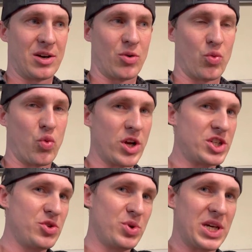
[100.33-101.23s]

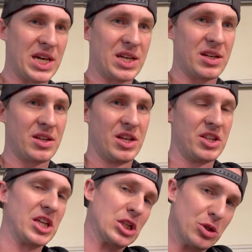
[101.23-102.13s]
Once you get
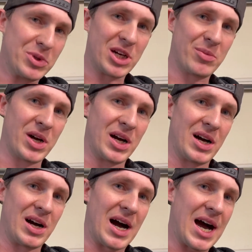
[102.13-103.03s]
the aluminum
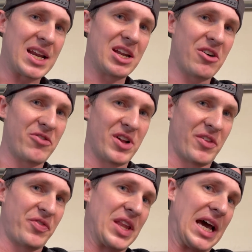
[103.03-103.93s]
hot enough
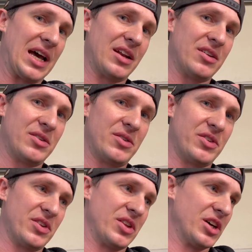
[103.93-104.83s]
that
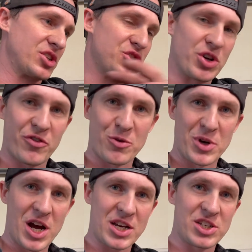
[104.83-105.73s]
the soot
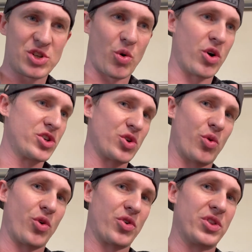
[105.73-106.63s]
from an oxy torch
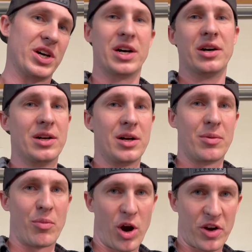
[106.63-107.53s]
or the
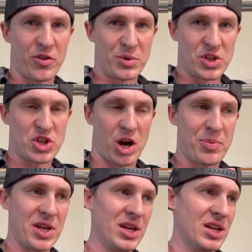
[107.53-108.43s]
mark from the
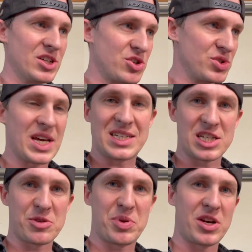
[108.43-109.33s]
Sharpie, as soon as that
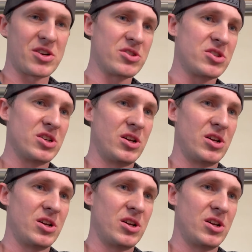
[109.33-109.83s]
disappears,